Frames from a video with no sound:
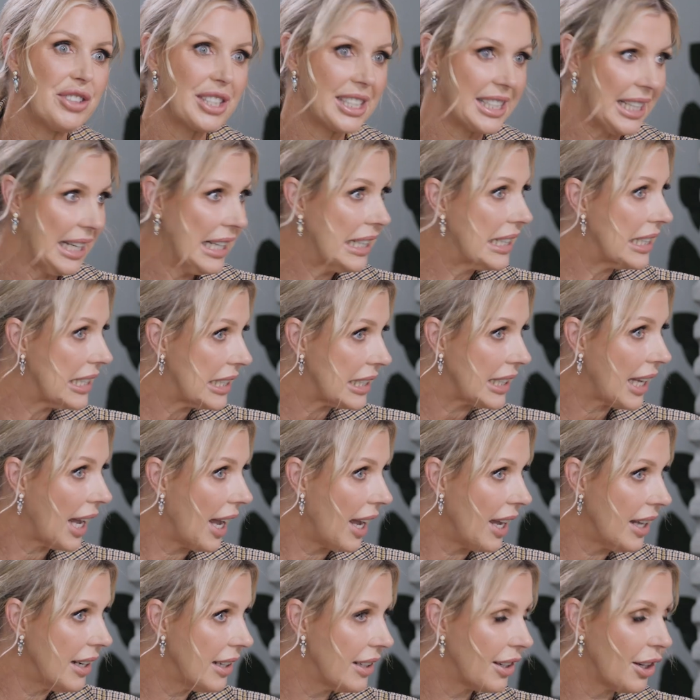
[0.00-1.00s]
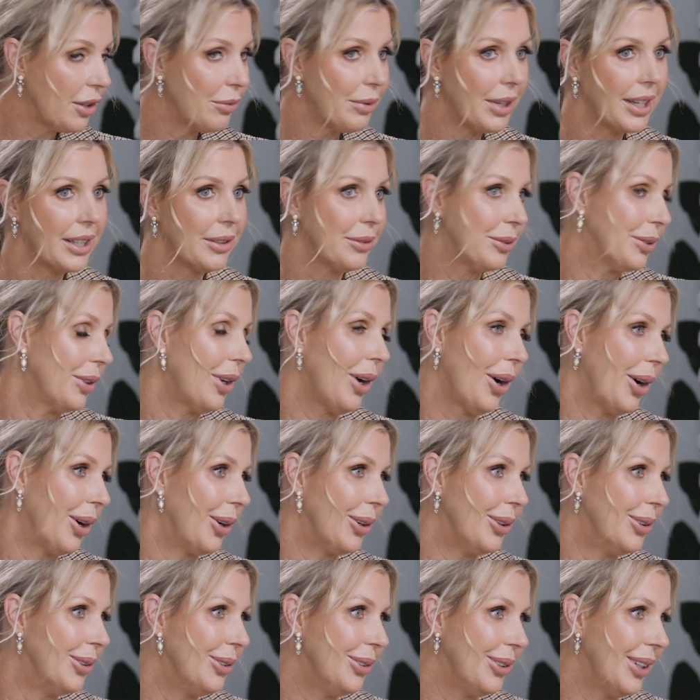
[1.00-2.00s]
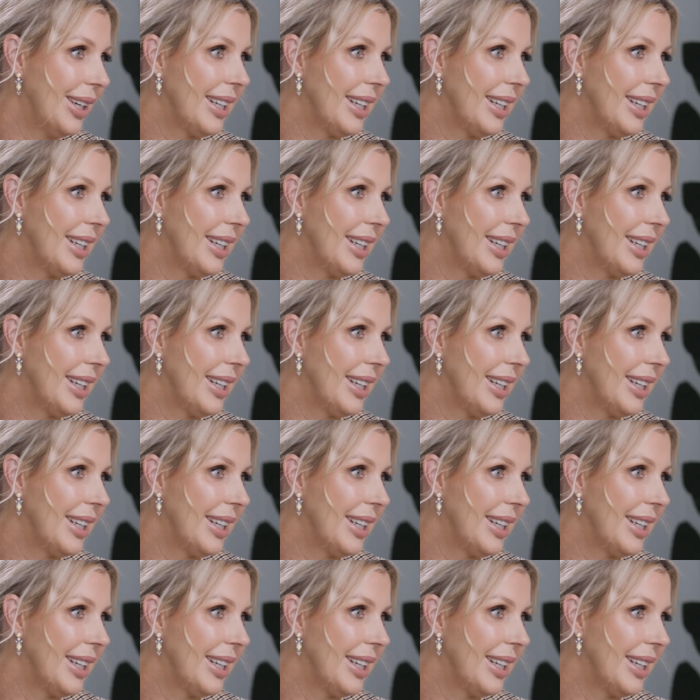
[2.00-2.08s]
have you seen the scan? And I'm like, well, no.